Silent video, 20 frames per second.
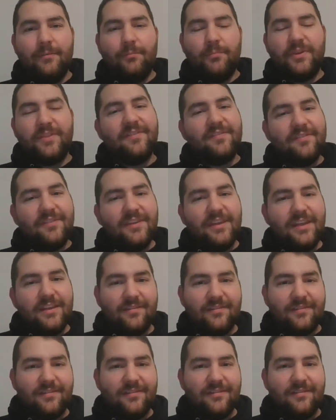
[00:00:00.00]
but the sea
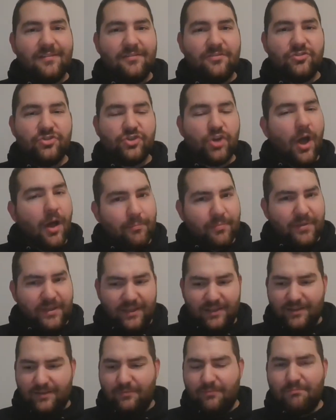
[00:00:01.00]
is
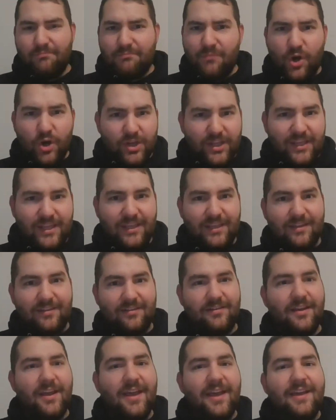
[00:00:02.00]
choppy and murky
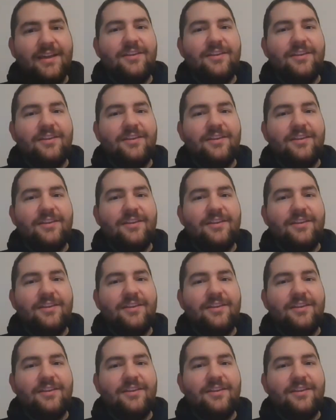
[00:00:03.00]
and